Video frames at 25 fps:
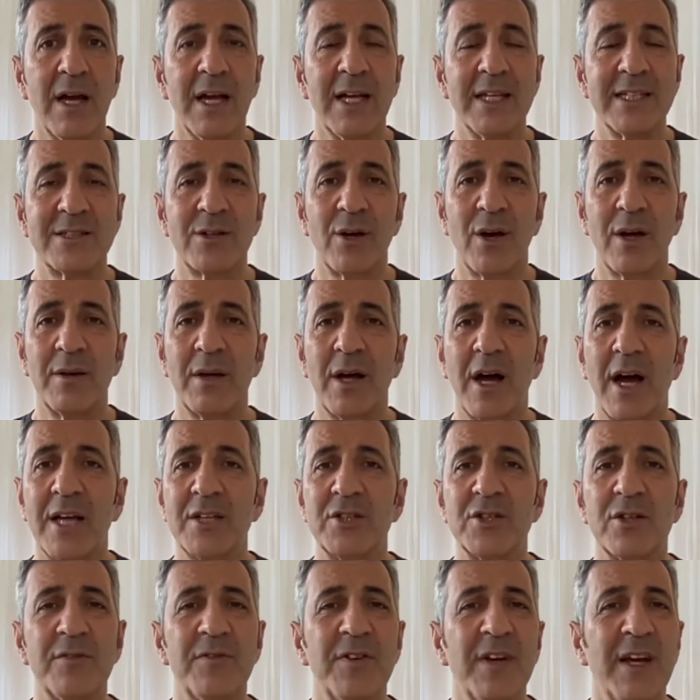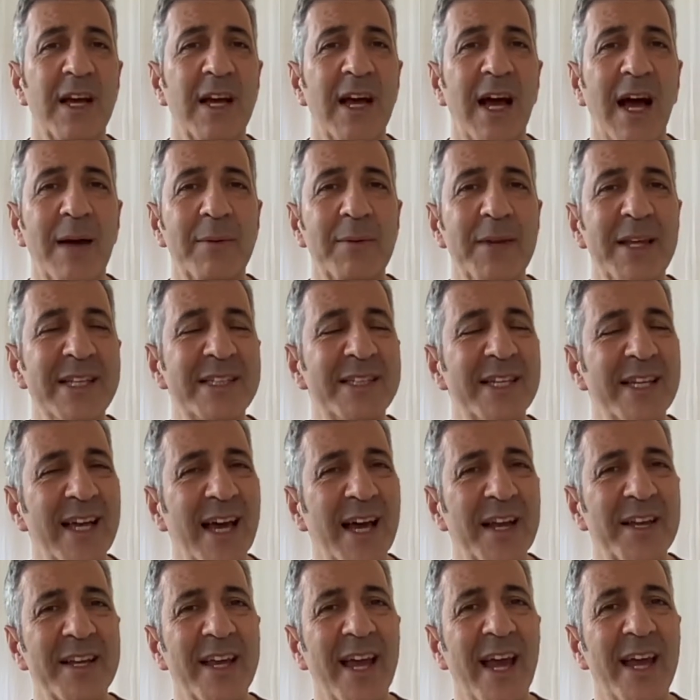So I sort of am eating.
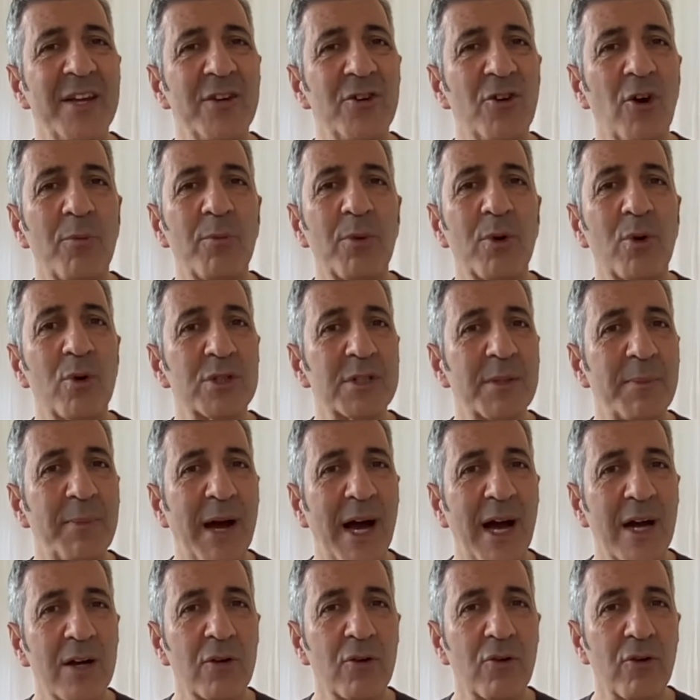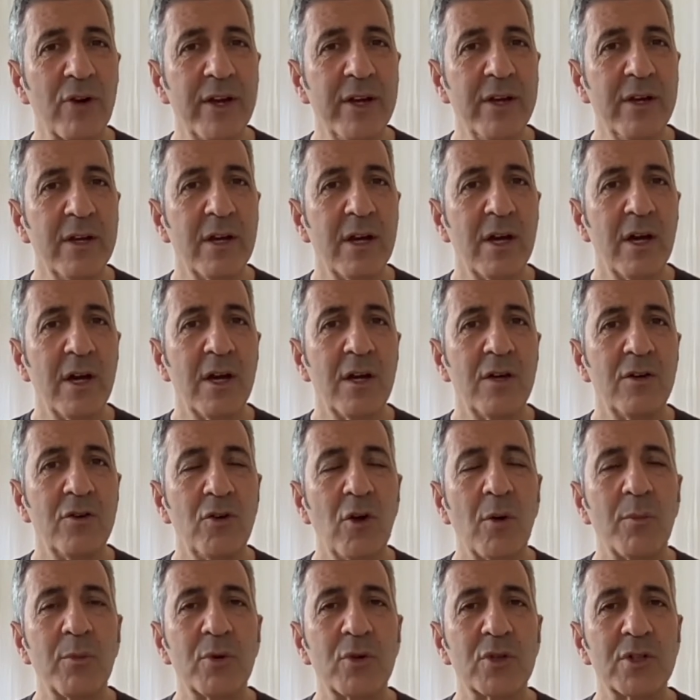And again, not because I'm hungry,
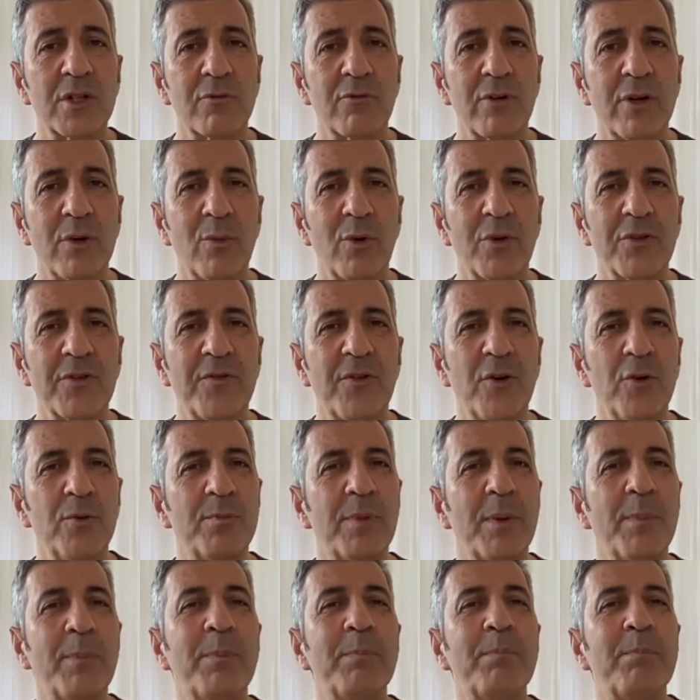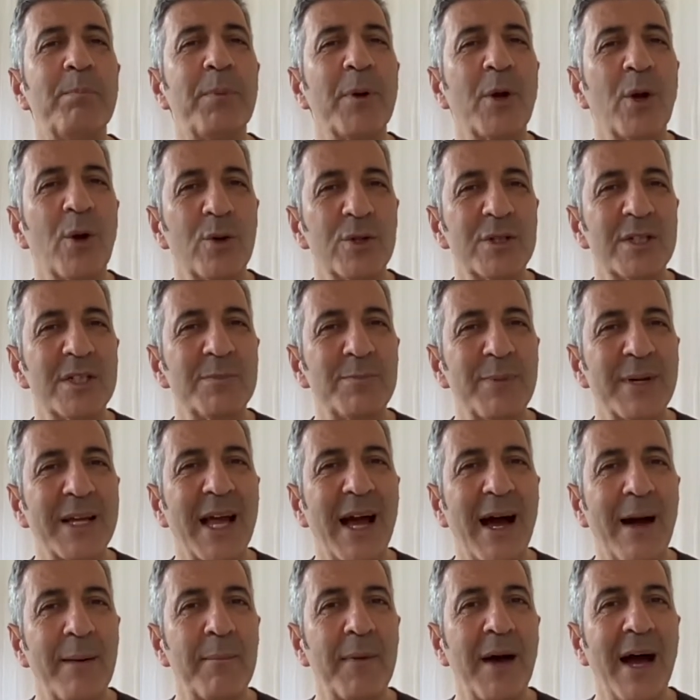not because I really want the food, but because it's
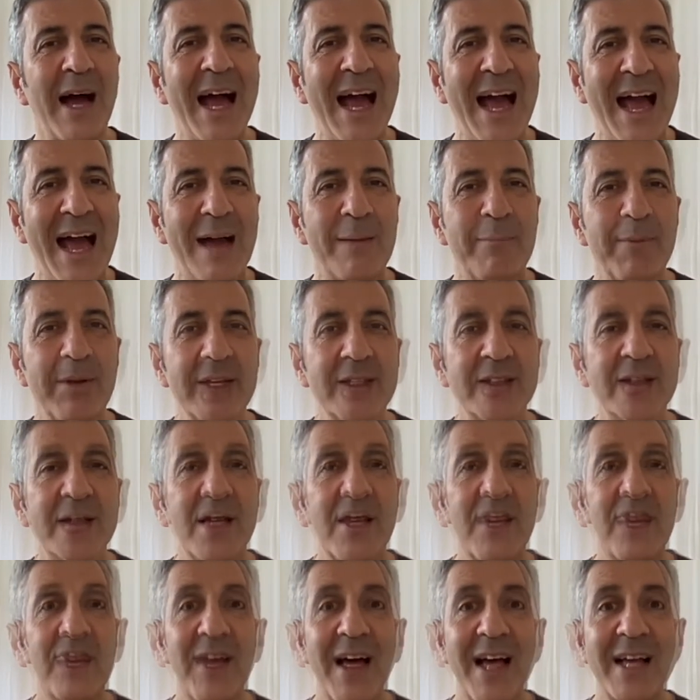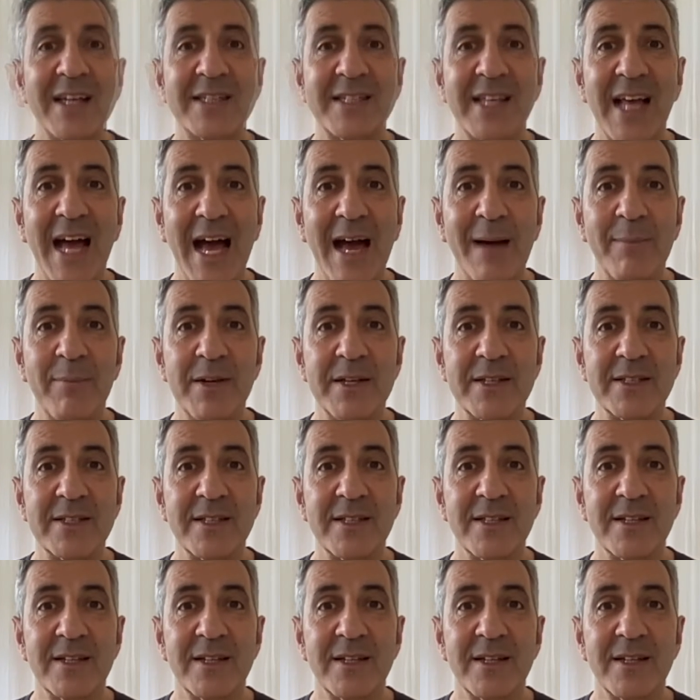become a habit. That's the habit
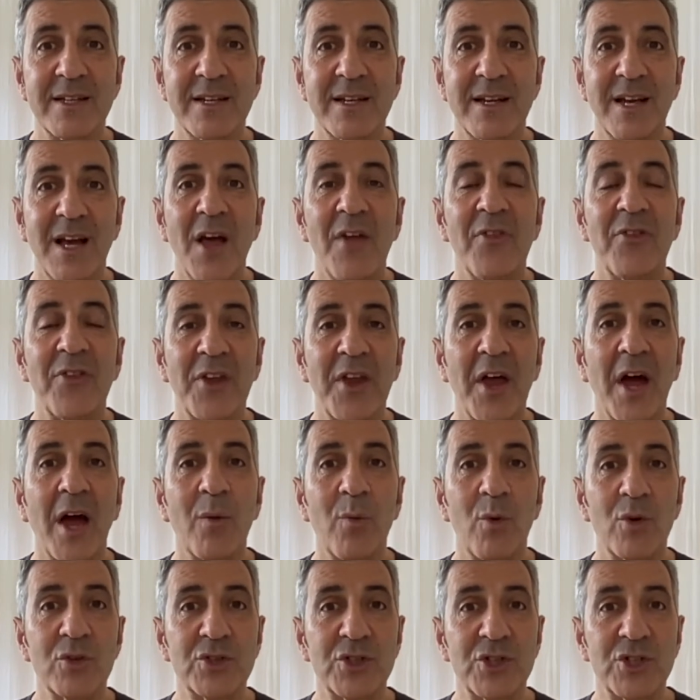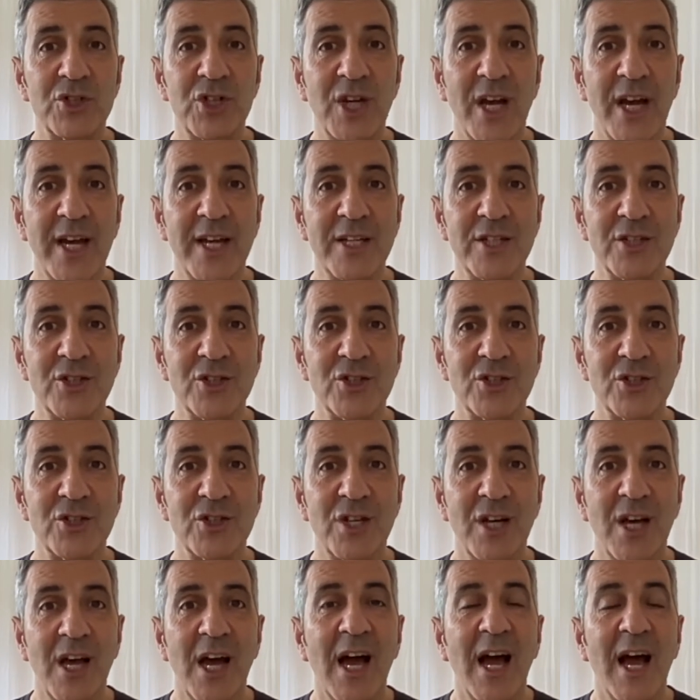that I want to change.
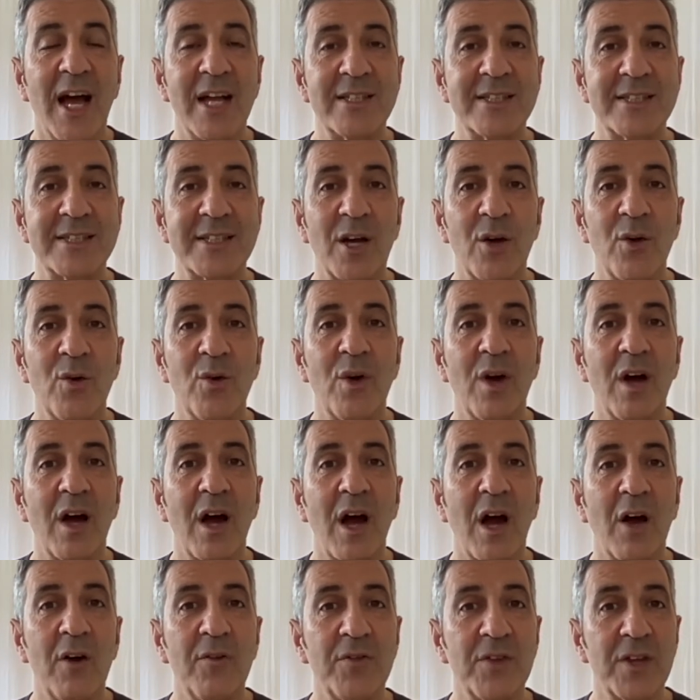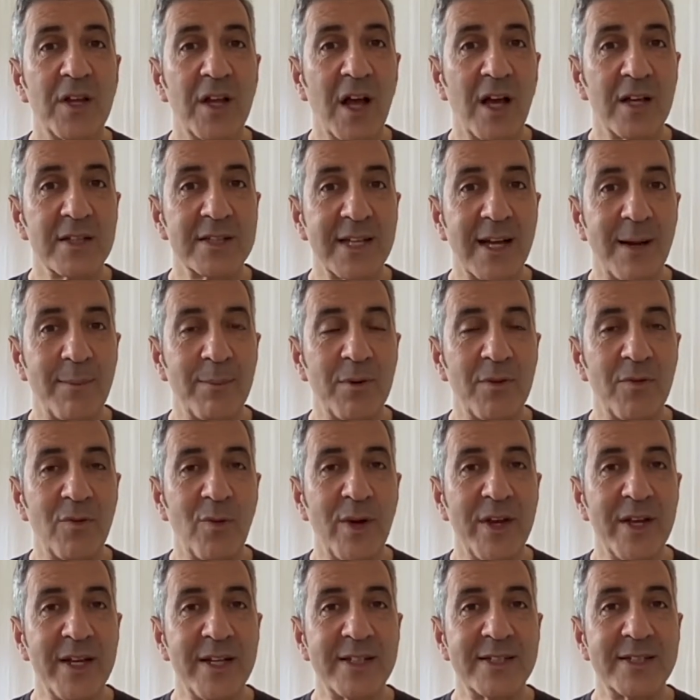And so over the last couple of
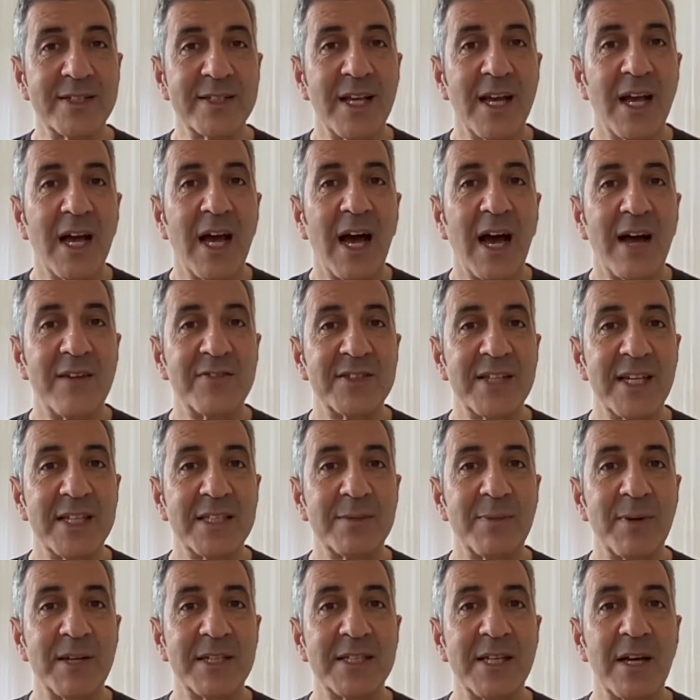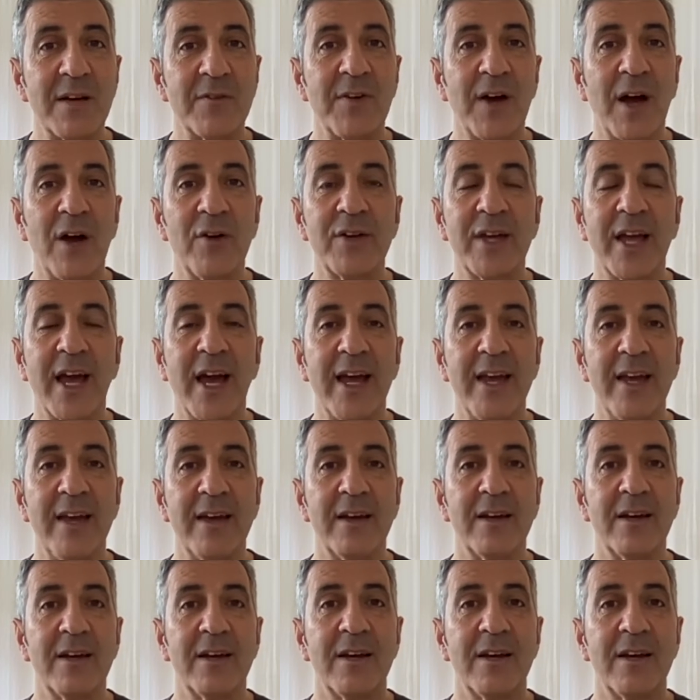weeks, I've said to myself, okay,